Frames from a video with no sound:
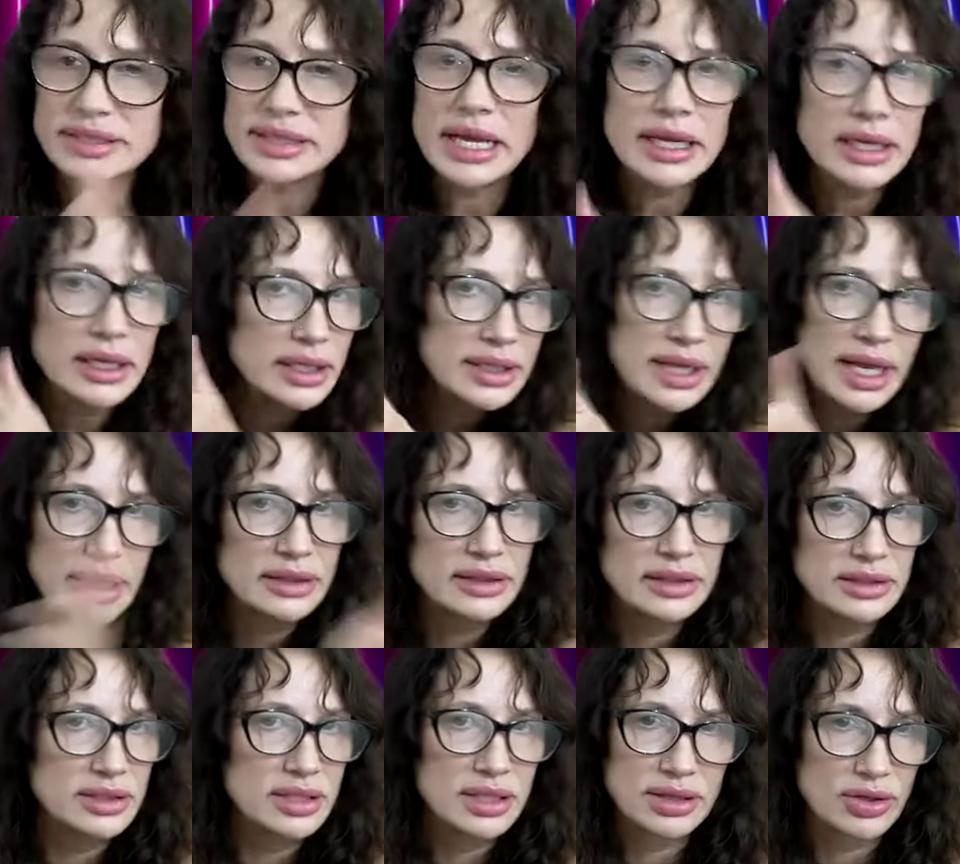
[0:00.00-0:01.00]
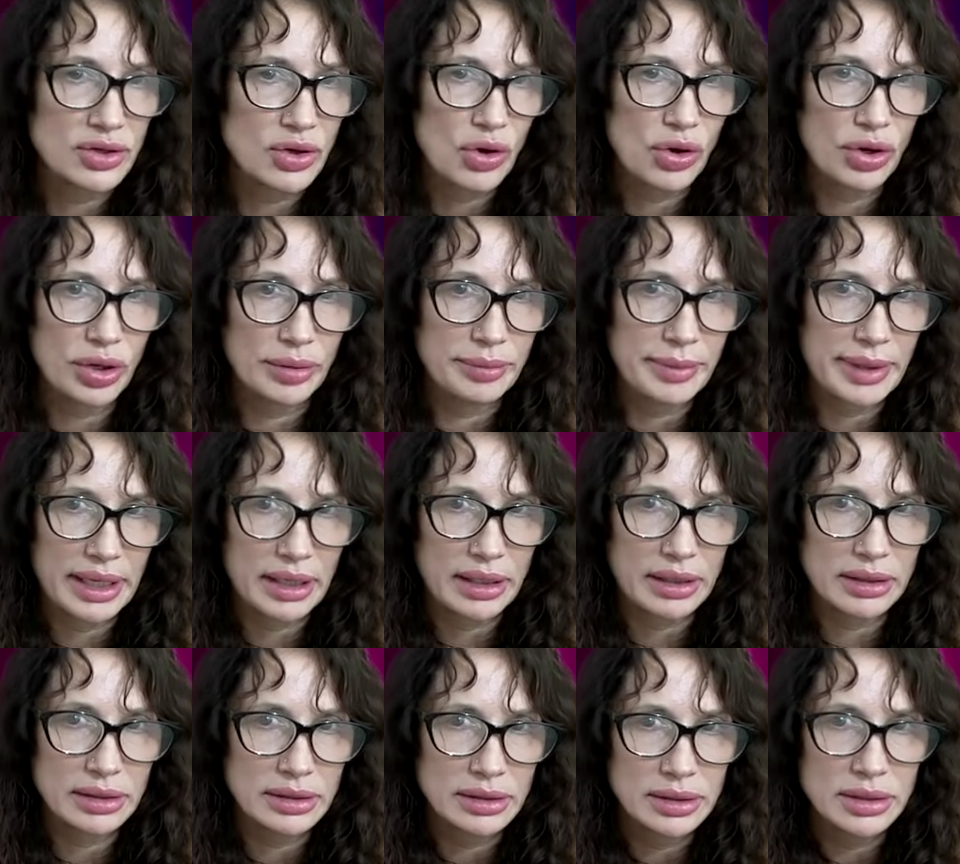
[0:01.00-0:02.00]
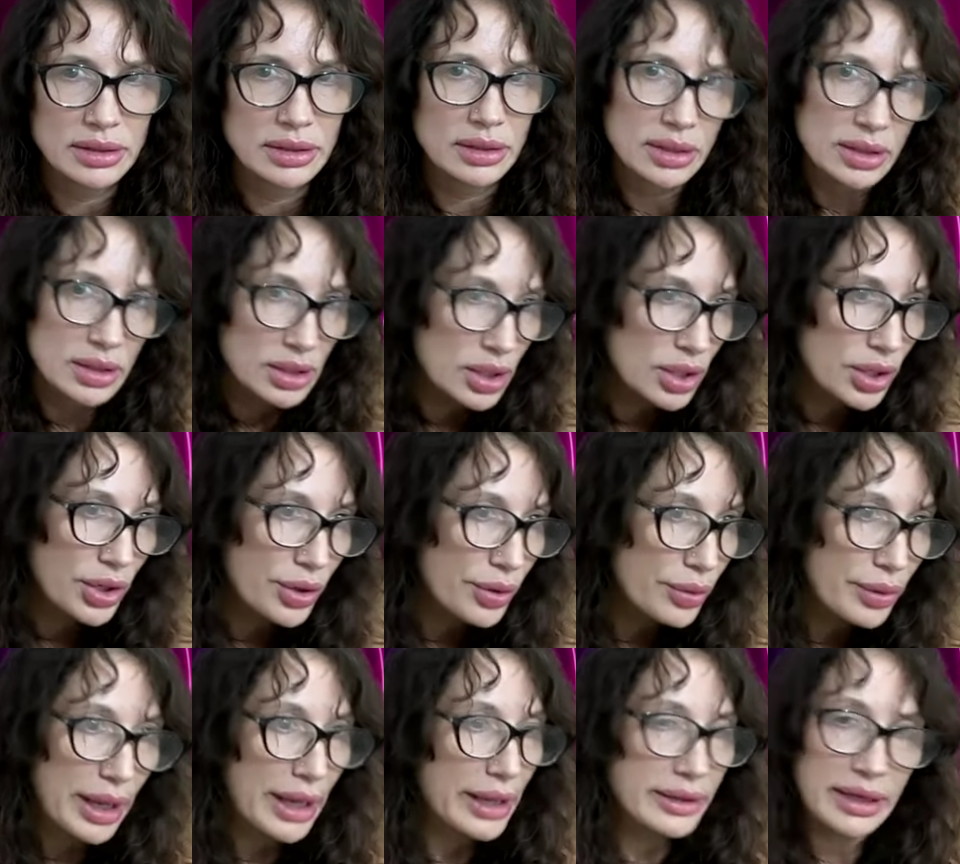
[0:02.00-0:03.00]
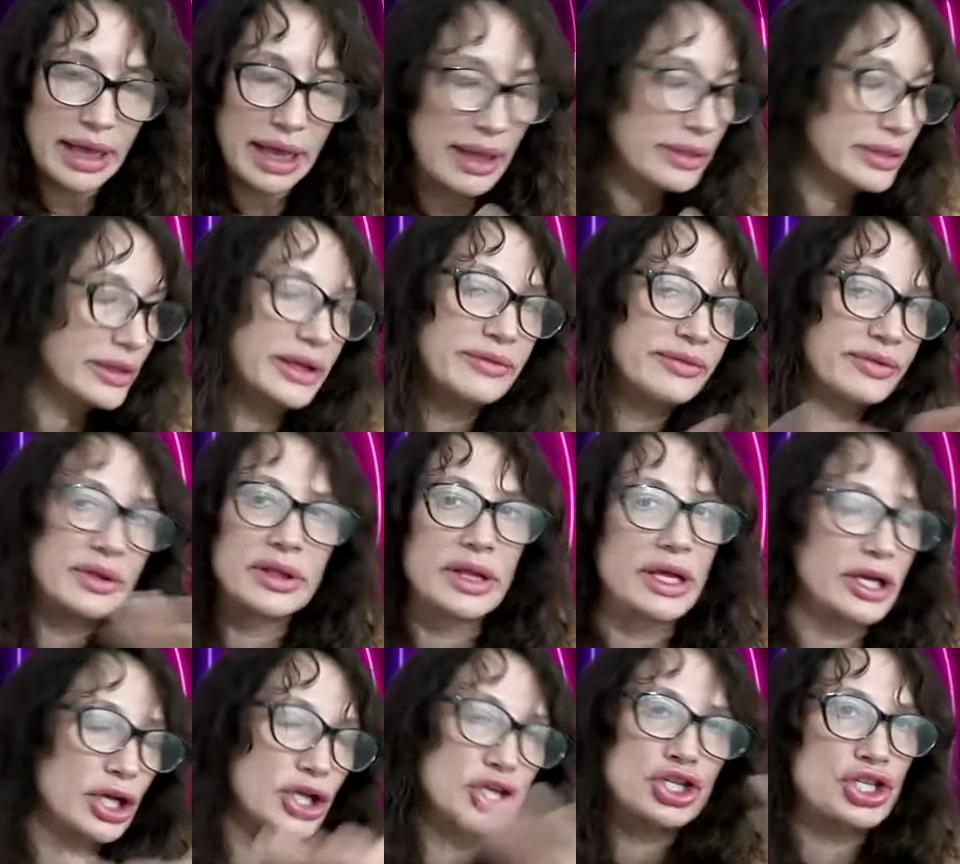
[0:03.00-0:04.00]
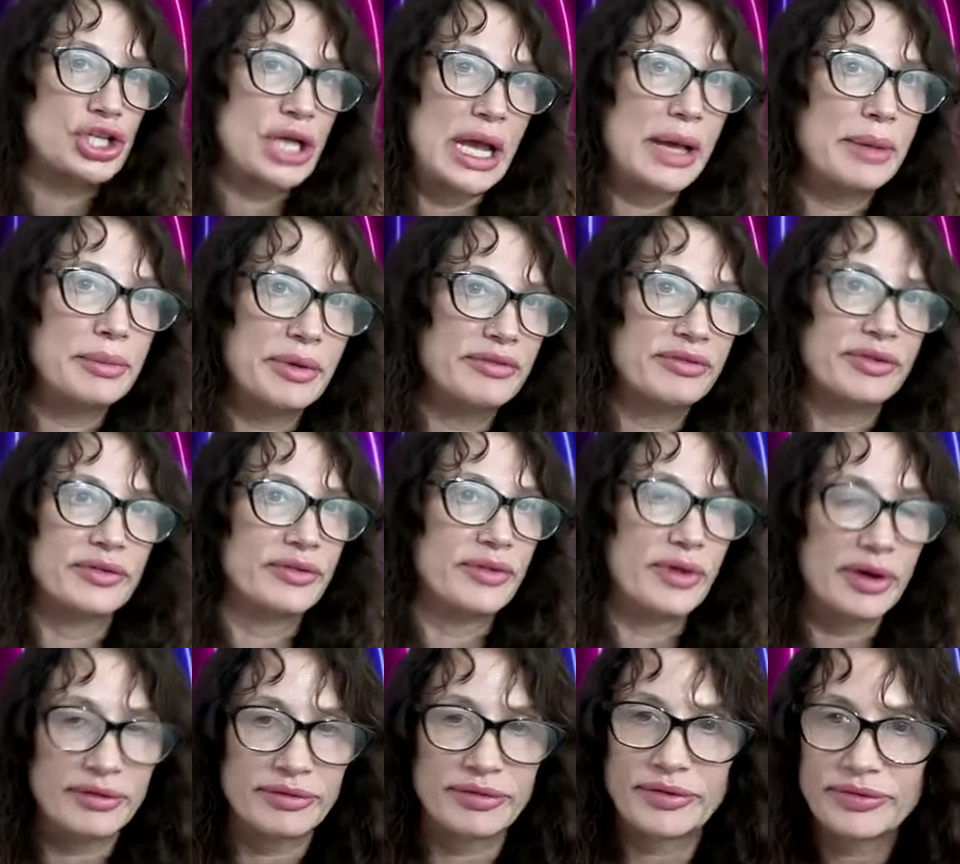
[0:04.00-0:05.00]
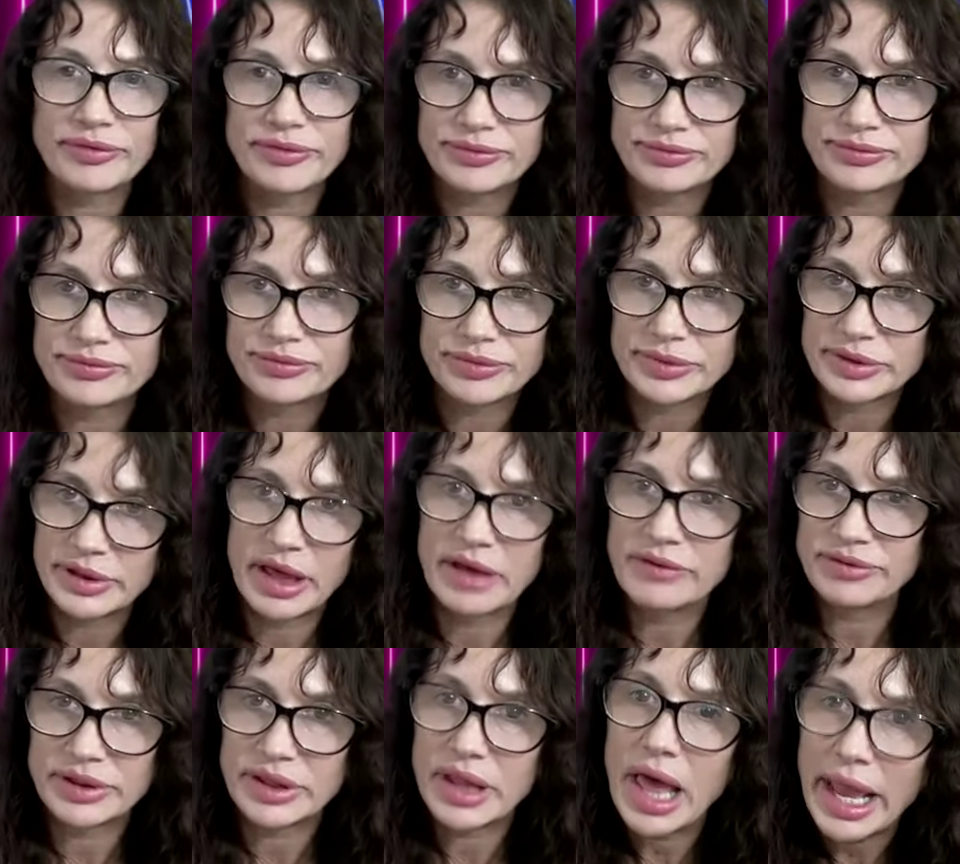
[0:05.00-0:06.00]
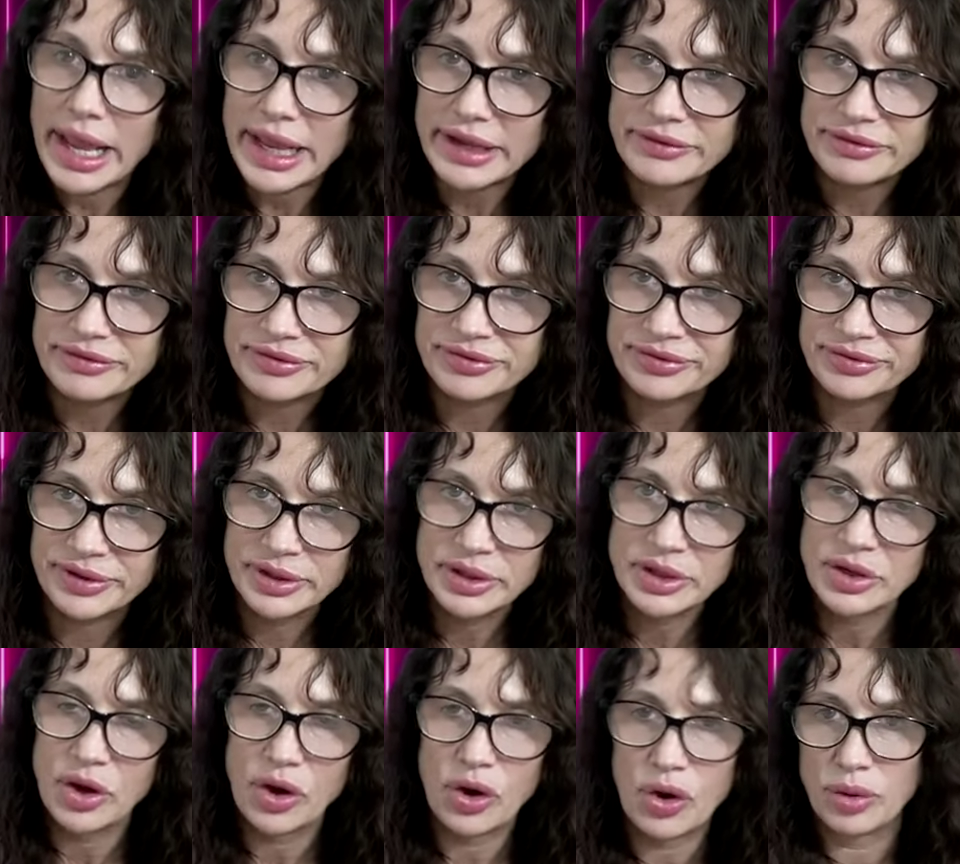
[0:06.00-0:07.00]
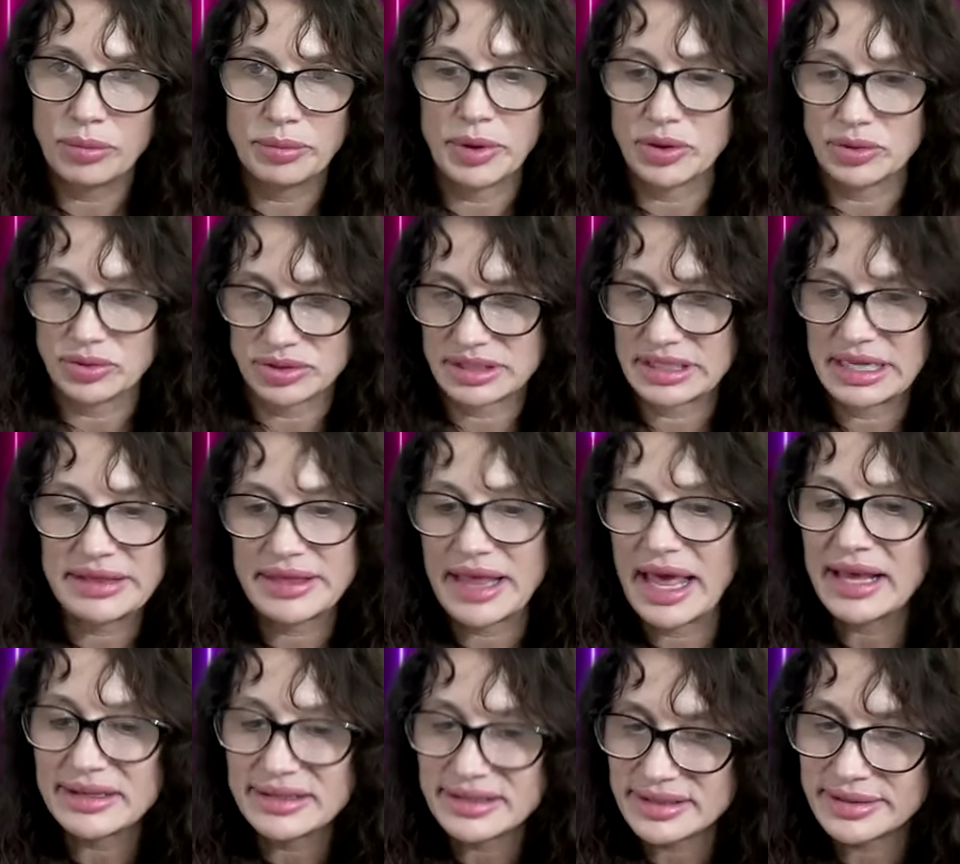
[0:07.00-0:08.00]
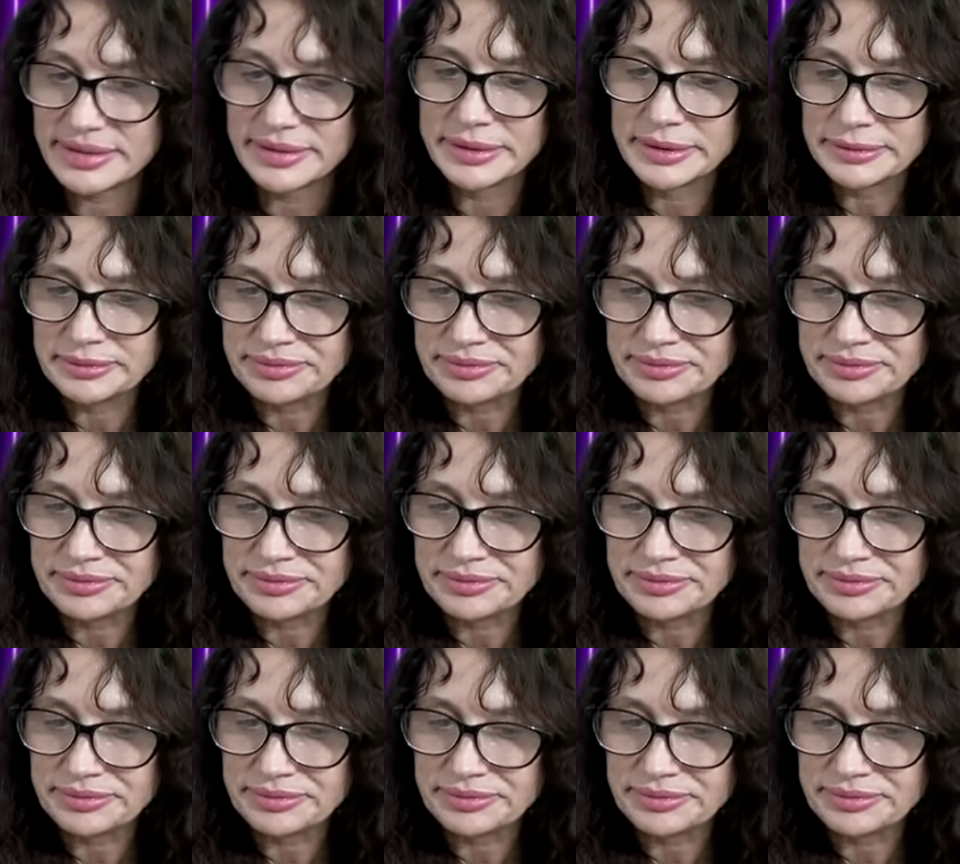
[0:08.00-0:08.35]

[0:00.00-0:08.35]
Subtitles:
stay connected to the karmic, and I live like a sham of a life almost. And that's,